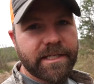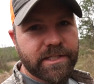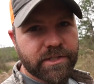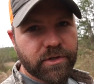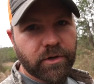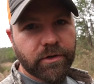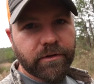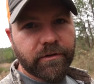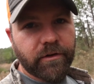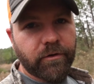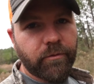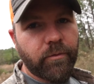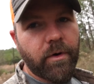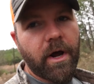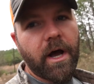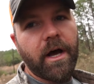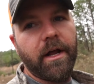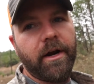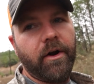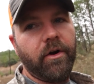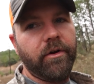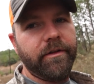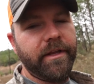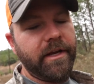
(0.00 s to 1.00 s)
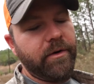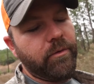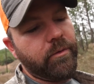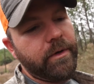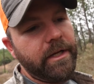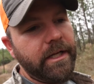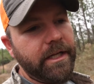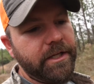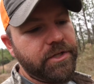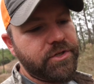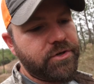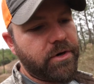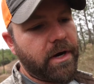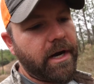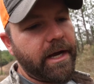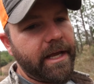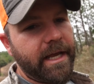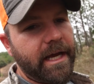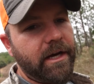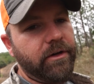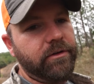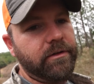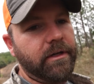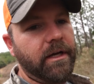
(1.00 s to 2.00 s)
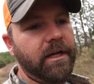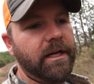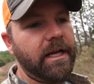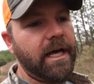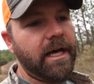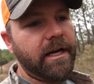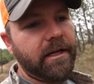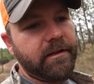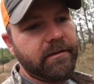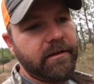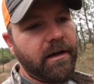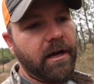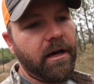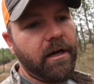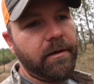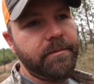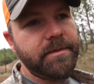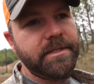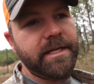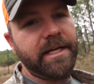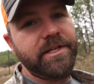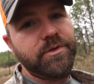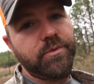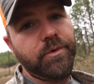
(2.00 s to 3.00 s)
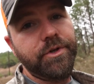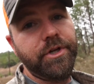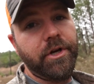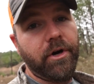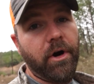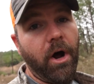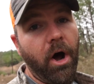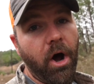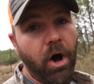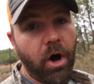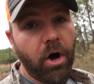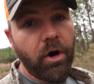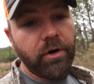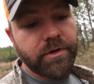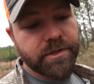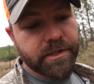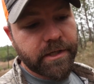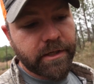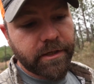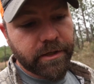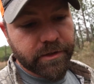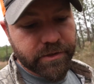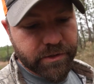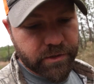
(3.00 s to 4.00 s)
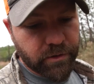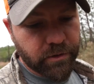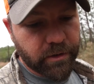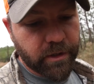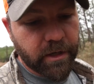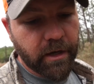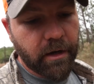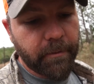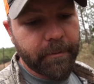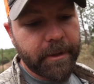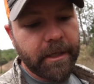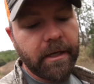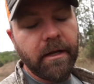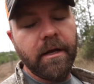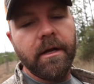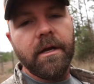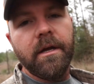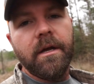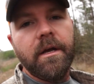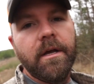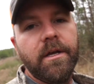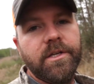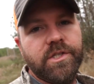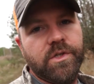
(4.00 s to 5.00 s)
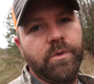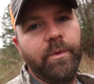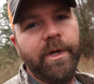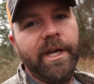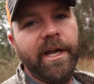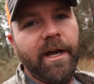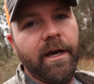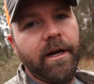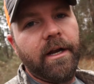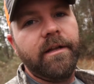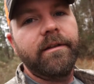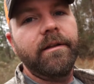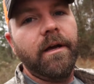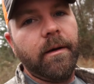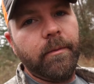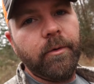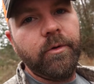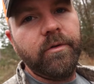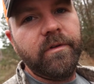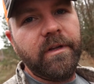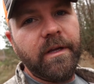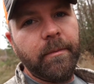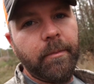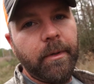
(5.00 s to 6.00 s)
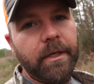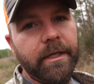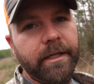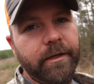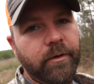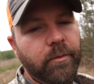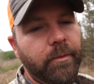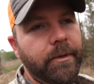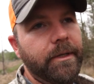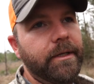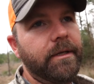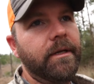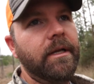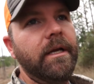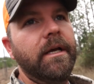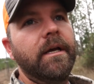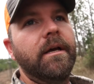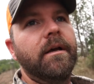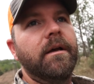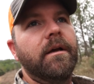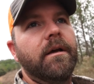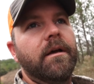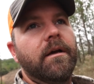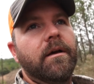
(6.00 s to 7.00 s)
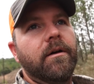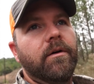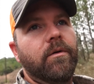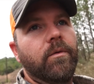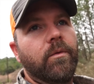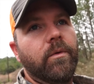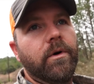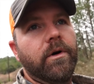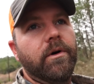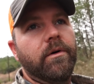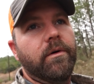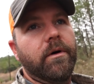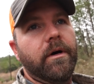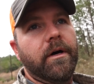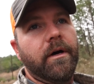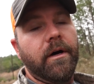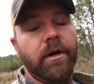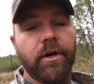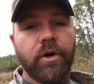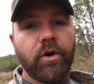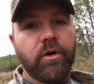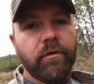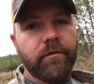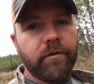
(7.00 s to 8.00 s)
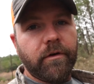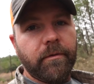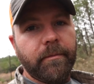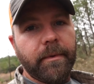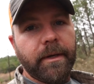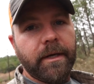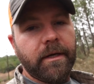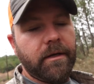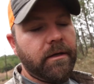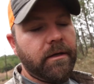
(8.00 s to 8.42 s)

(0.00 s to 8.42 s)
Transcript: start to rot or they really dry out, a lot of times that's when your hogs are gonna start coming. So we kind of double dip a little bit. We'll hunt over them